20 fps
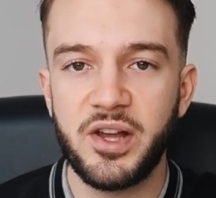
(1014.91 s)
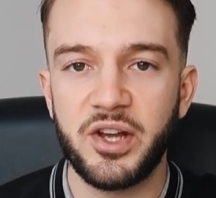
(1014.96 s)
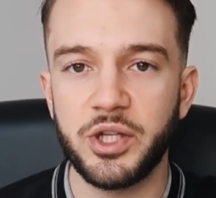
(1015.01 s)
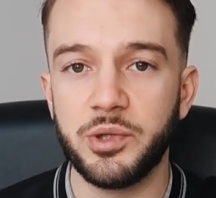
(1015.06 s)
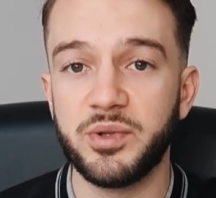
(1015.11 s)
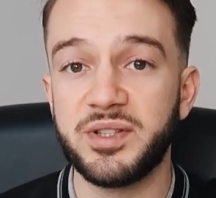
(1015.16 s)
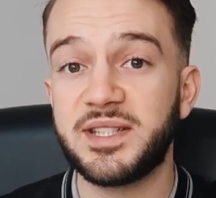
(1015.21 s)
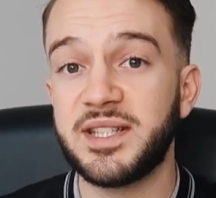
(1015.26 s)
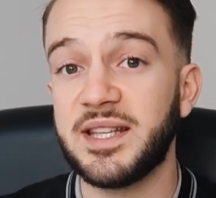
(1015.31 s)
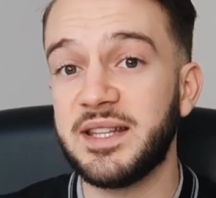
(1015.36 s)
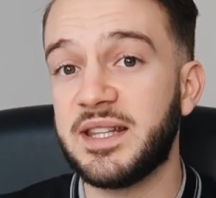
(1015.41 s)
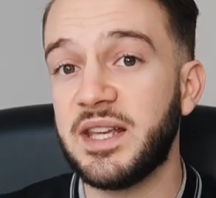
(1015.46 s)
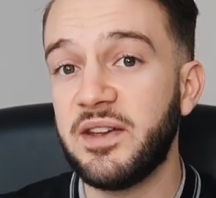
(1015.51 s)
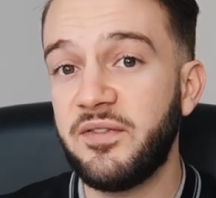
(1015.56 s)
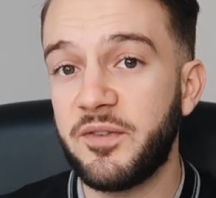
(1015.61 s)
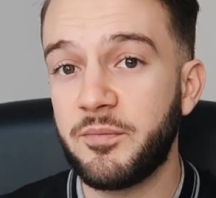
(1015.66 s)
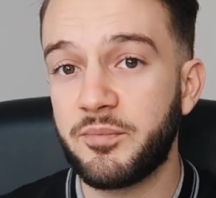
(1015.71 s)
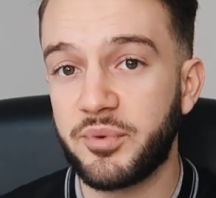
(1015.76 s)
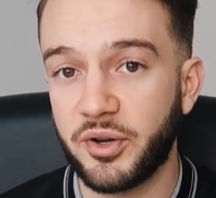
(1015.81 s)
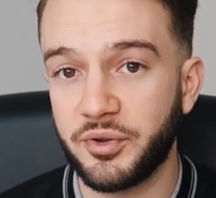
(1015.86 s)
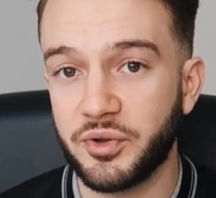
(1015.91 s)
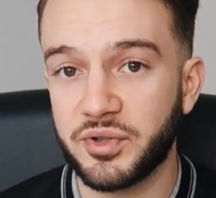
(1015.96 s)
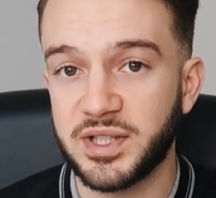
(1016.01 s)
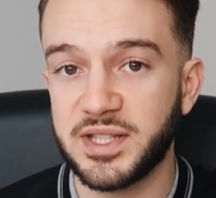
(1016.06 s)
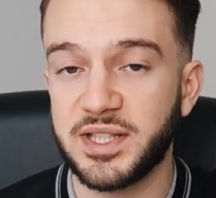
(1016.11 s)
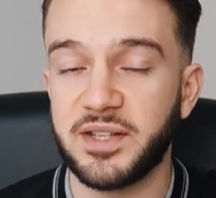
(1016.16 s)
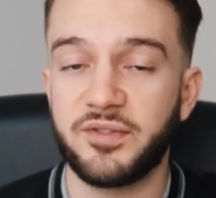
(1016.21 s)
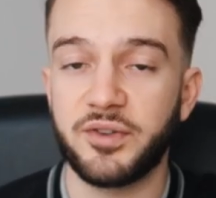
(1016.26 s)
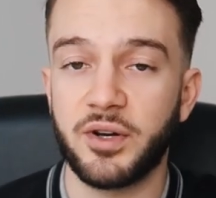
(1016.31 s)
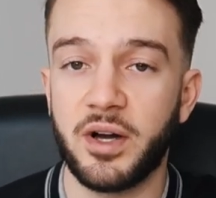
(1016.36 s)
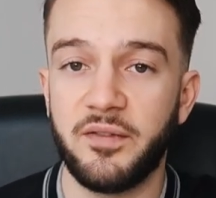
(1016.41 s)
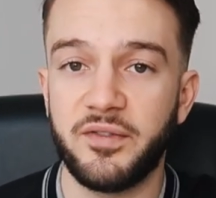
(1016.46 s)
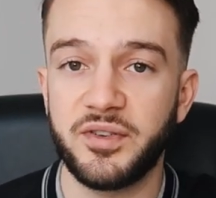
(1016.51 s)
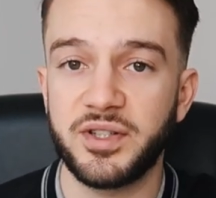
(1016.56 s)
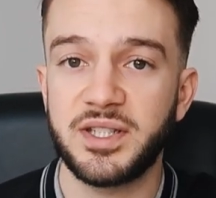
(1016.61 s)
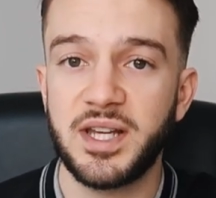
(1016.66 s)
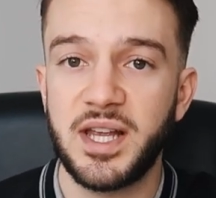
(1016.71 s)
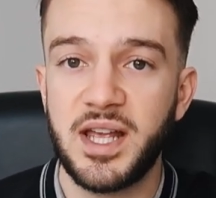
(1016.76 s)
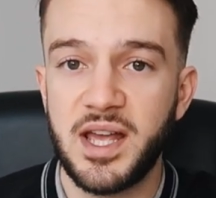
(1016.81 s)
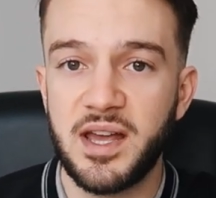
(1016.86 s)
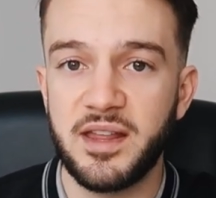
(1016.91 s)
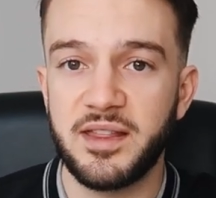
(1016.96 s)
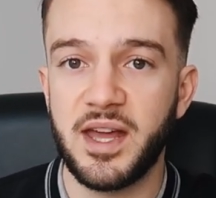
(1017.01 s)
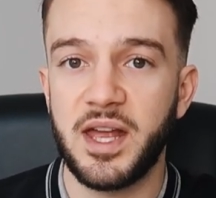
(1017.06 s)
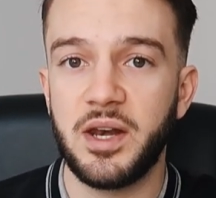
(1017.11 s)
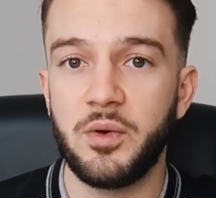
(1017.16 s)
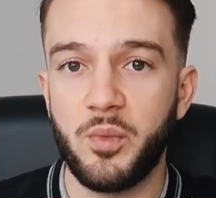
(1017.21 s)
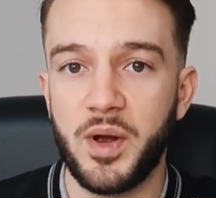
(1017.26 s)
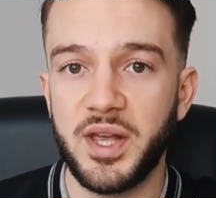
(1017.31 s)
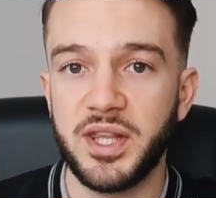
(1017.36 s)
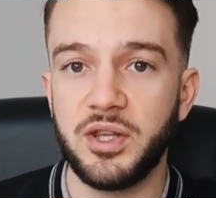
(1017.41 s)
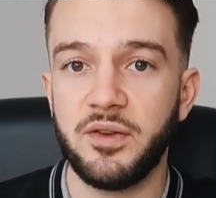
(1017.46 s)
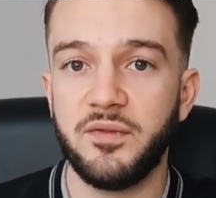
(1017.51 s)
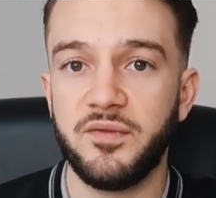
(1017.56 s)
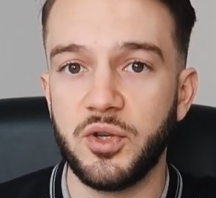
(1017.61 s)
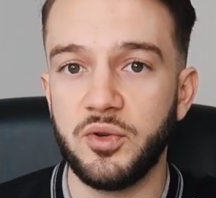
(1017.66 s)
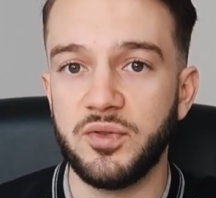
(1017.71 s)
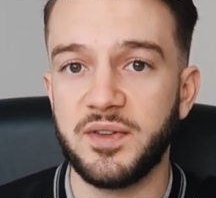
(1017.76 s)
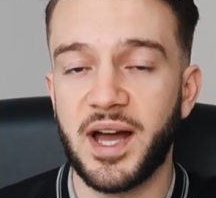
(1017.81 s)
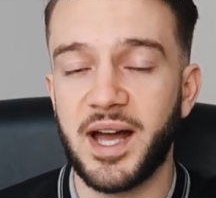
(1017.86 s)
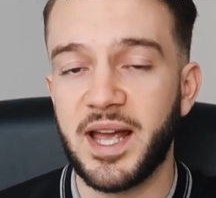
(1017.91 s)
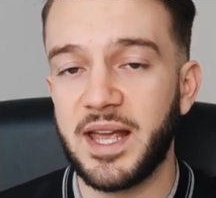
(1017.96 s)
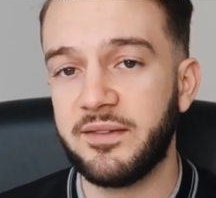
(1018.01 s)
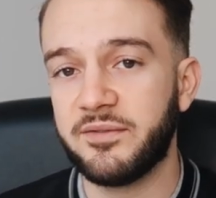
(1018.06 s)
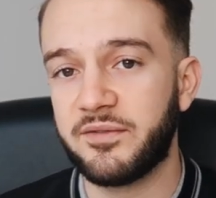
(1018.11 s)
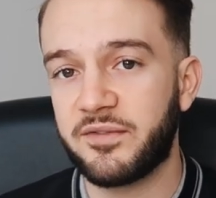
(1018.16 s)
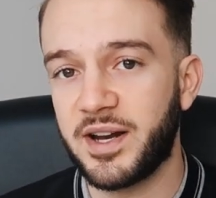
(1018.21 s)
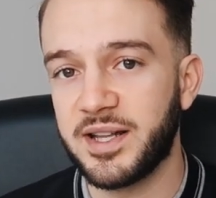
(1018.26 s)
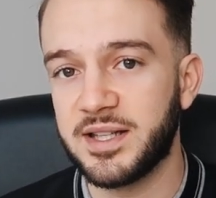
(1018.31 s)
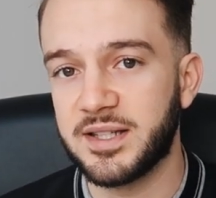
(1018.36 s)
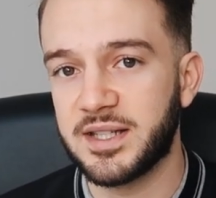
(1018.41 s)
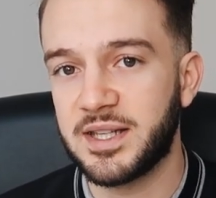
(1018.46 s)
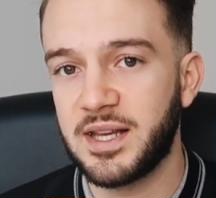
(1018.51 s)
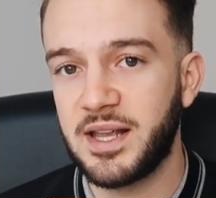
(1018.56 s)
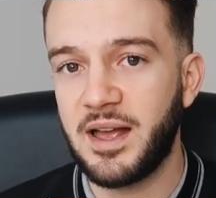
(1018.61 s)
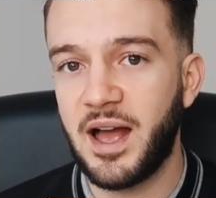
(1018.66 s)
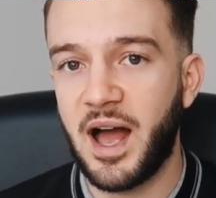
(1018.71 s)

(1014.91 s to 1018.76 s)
you would see different products and different offers than when you viewed that in France.